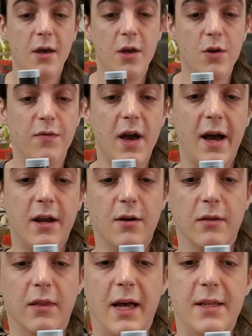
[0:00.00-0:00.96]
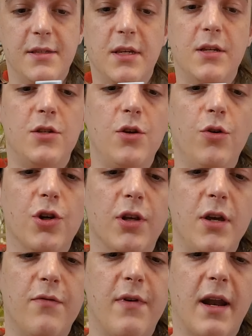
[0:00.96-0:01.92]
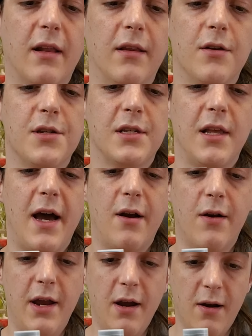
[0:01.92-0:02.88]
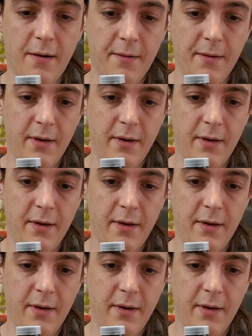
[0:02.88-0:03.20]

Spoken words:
You've got your lenses. Usually you've got a little slider here